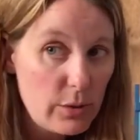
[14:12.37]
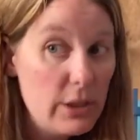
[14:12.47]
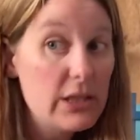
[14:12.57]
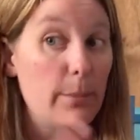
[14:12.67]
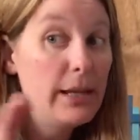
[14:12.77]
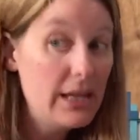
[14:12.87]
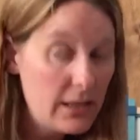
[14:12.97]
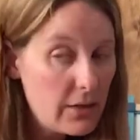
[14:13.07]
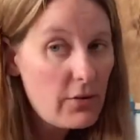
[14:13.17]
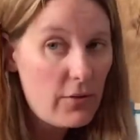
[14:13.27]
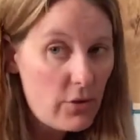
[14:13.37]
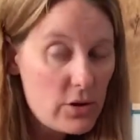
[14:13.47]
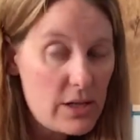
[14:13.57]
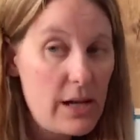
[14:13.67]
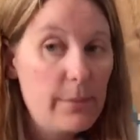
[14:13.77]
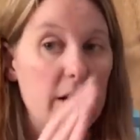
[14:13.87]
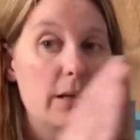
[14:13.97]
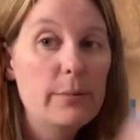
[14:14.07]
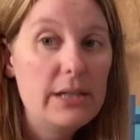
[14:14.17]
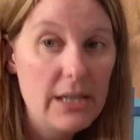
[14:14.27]
be at the beginning of your first name and the
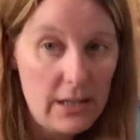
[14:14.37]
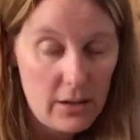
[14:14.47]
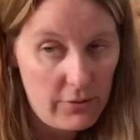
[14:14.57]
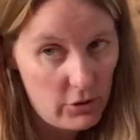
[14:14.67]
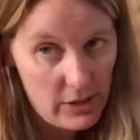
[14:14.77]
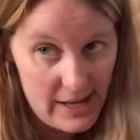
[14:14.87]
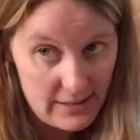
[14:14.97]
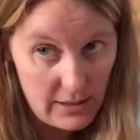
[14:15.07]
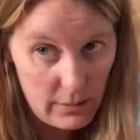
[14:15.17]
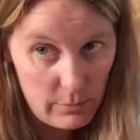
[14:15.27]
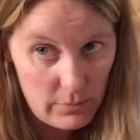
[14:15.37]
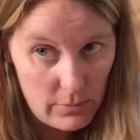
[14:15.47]
beginning of your last name.